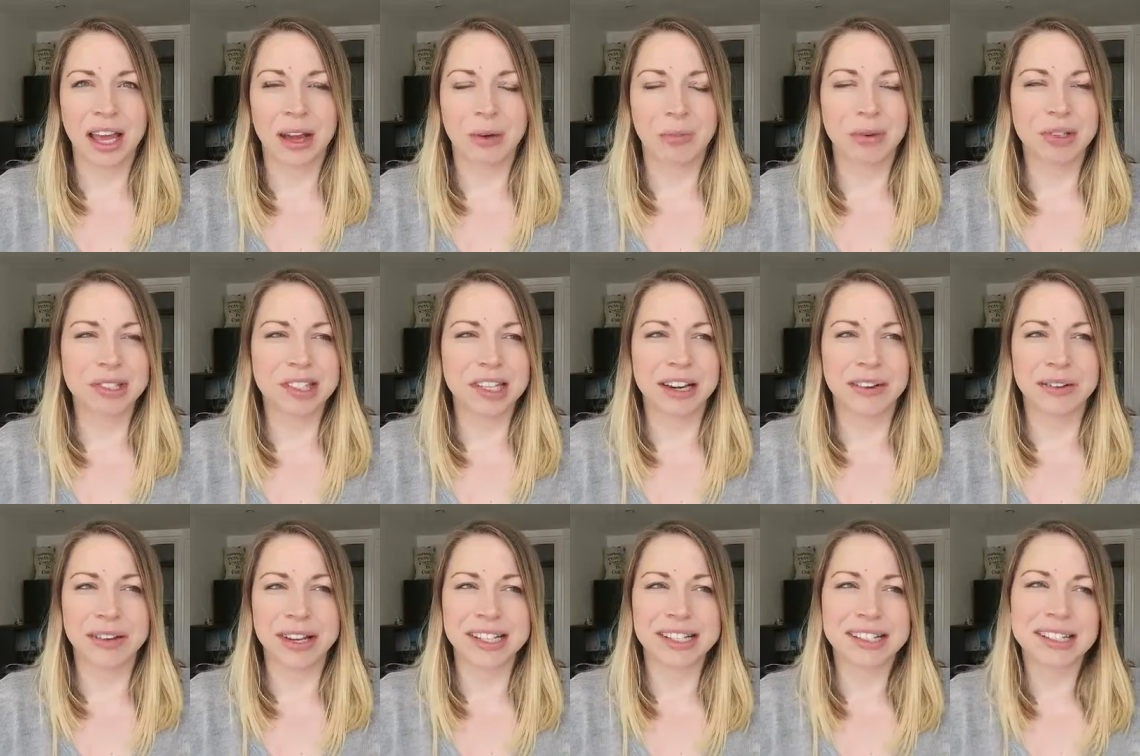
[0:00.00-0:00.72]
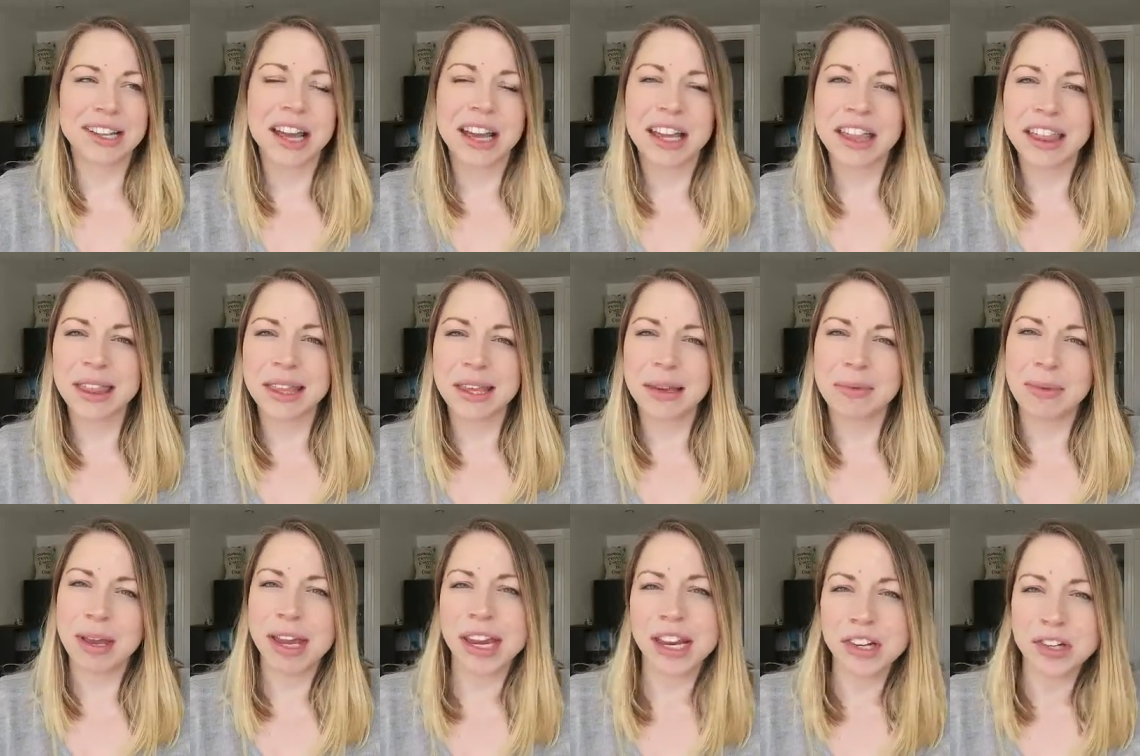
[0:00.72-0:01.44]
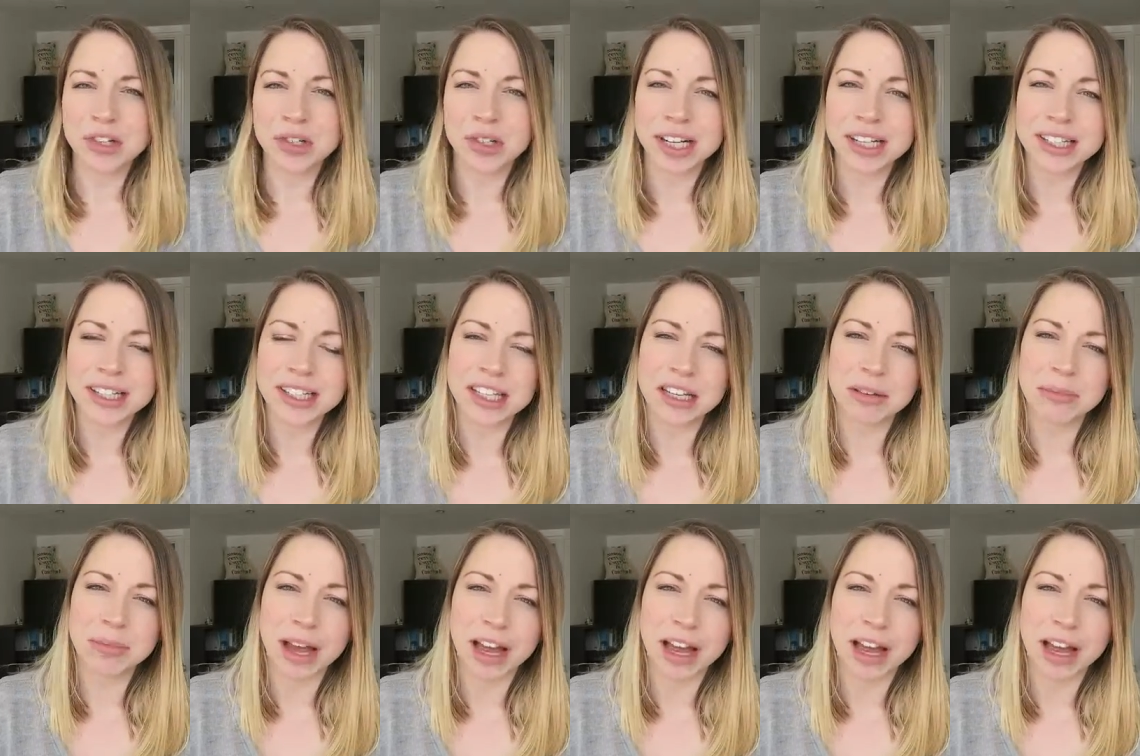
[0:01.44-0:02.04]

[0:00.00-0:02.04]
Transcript: What's going to excite them, interest them,